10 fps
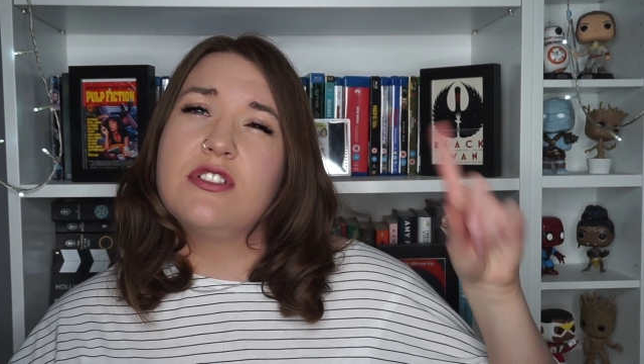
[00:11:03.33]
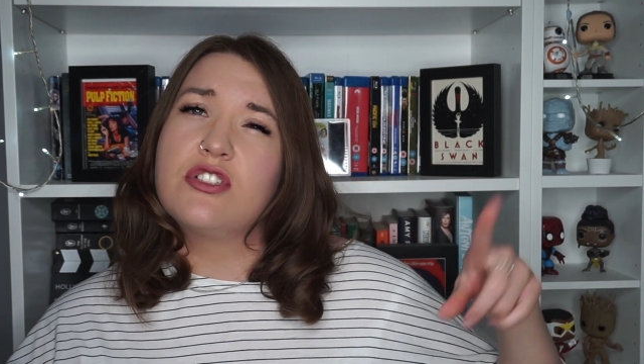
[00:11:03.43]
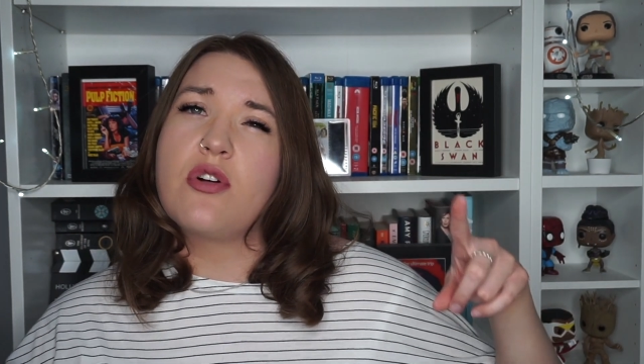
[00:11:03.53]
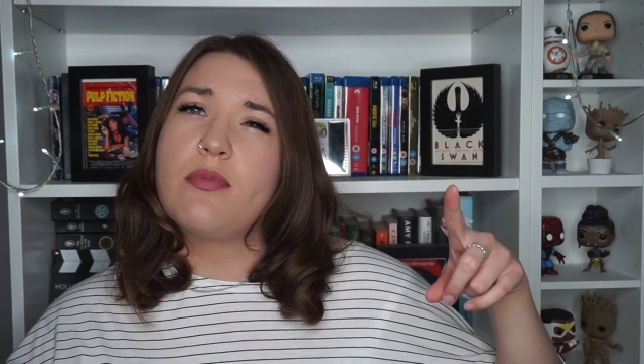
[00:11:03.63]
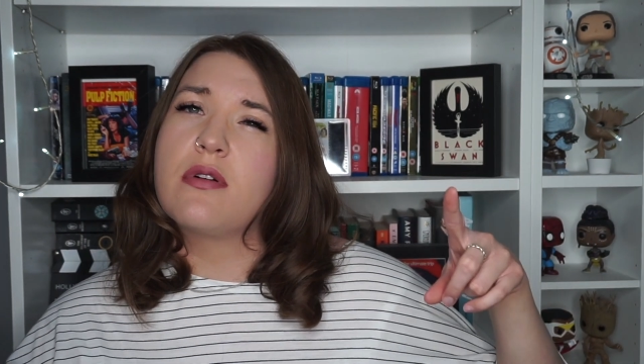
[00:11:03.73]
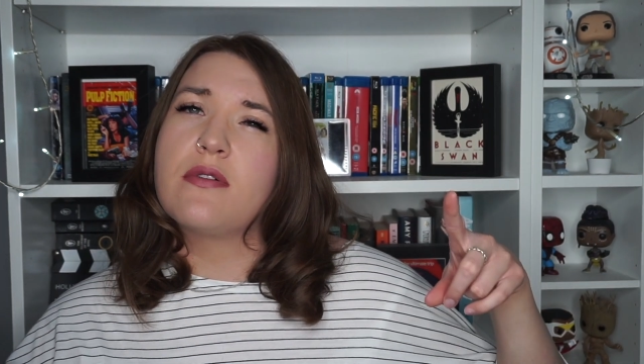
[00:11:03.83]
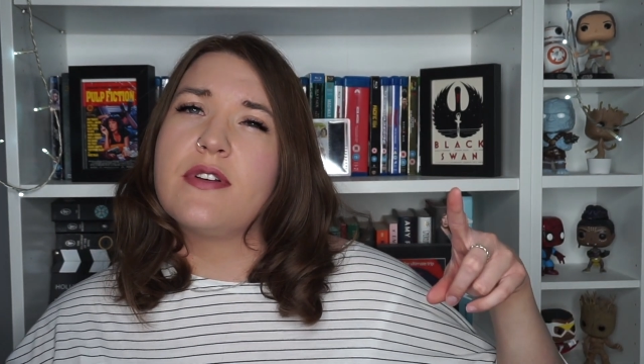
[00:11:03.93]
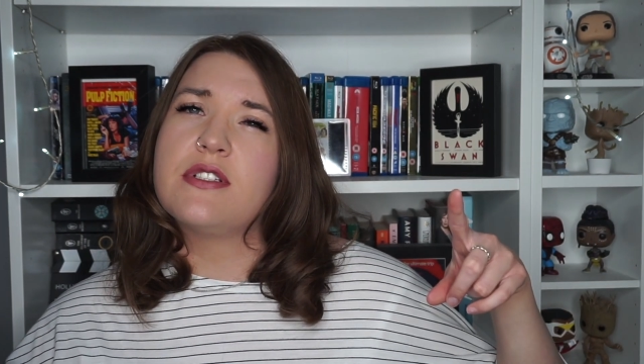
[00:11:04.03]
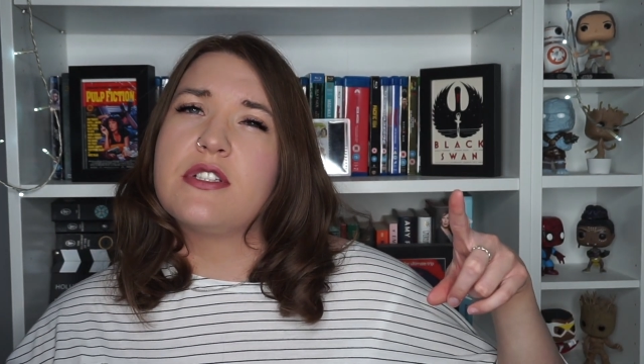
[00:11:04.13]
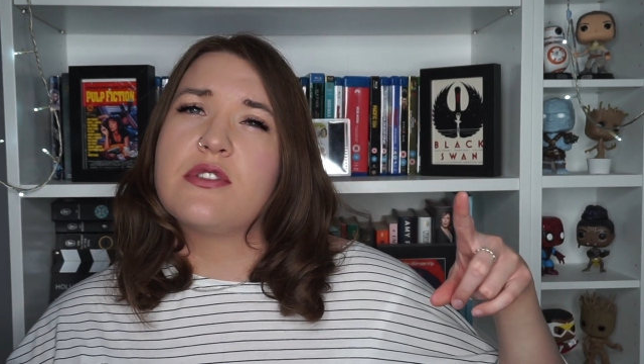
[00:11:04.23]
Scott Pilgrim
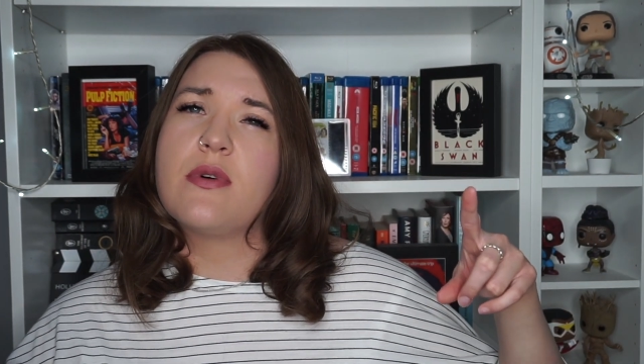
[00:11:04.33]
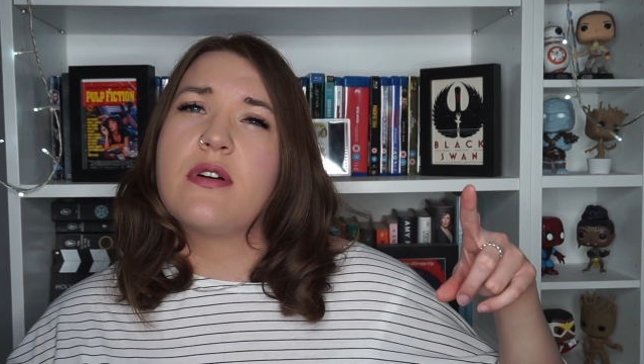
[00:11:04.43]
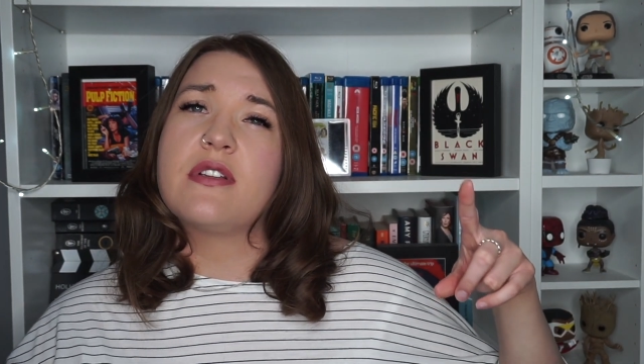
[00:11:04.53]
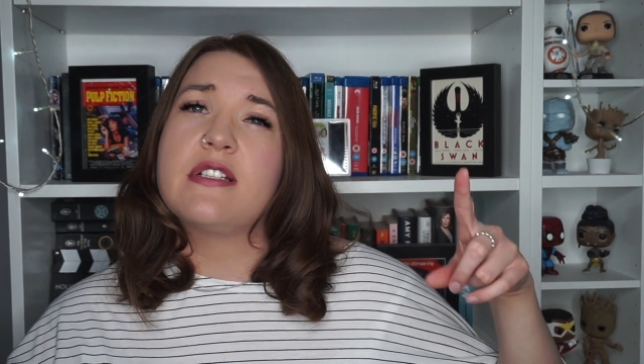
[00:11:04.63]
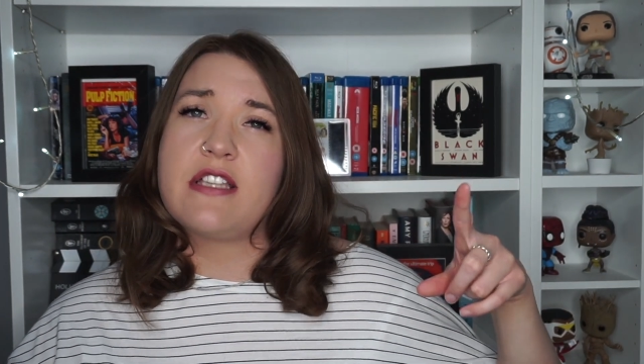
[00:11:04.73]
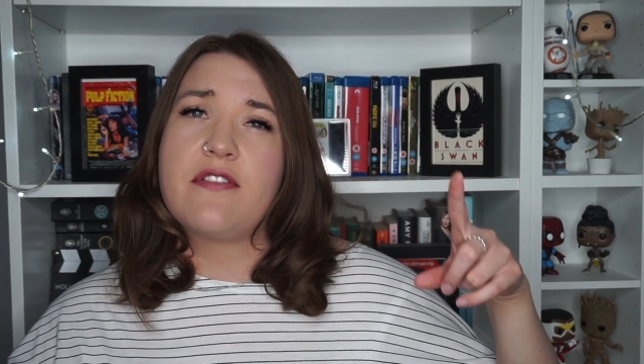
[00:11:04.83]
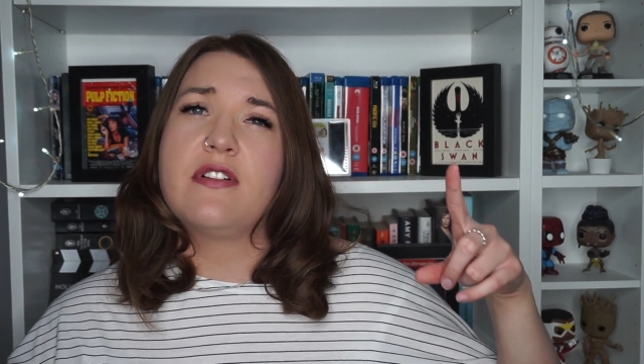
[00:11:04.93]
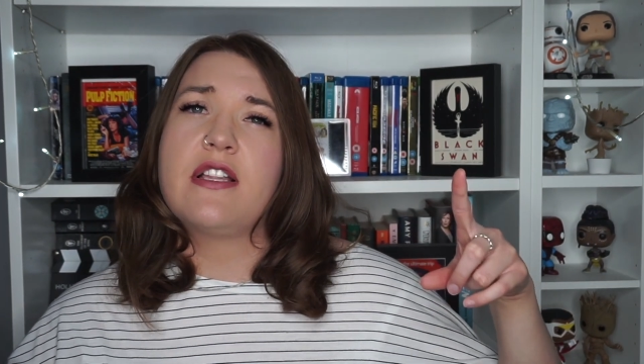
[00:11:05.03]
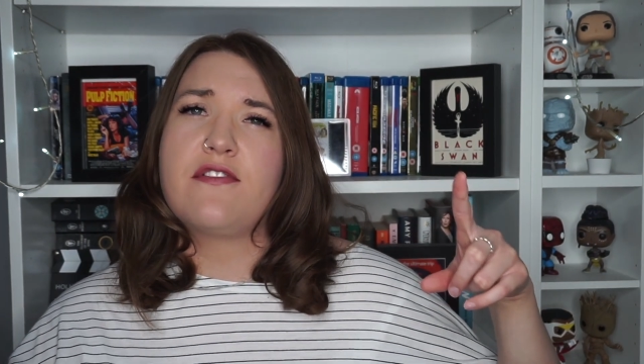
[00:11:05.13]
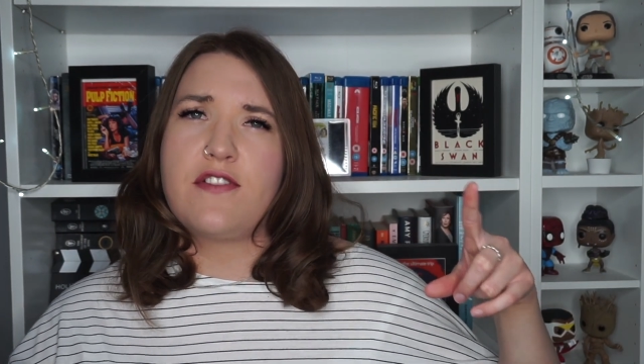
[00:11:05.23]
versus. The World is
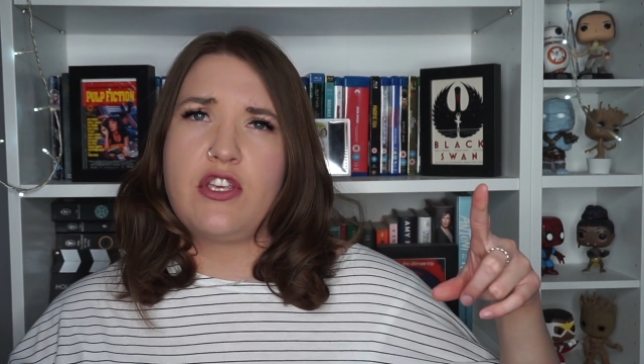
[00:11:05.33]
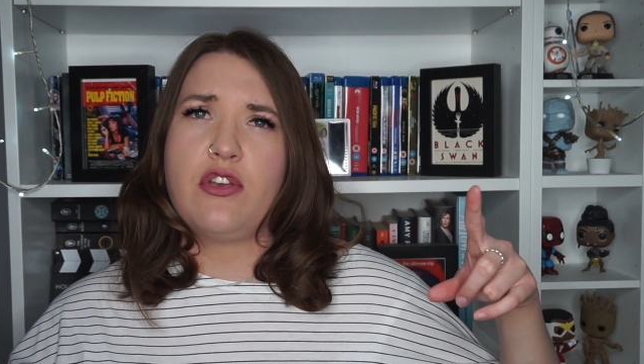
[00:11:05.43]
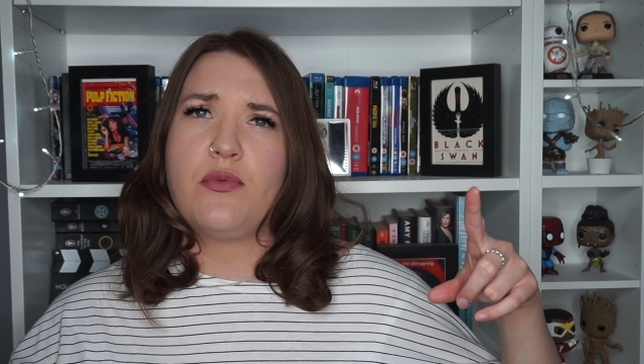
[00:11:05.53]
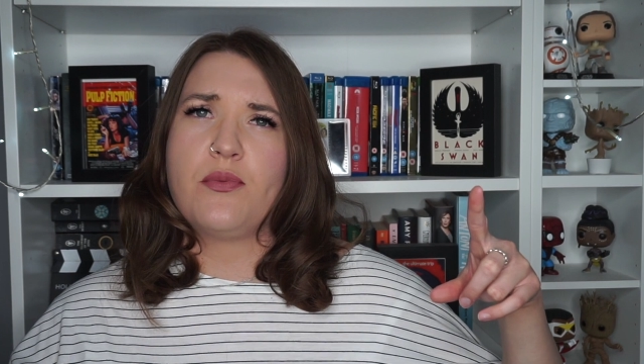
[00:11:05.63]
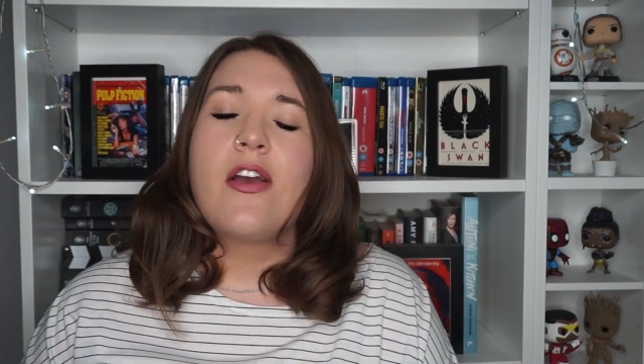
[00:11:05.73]
definitely for you.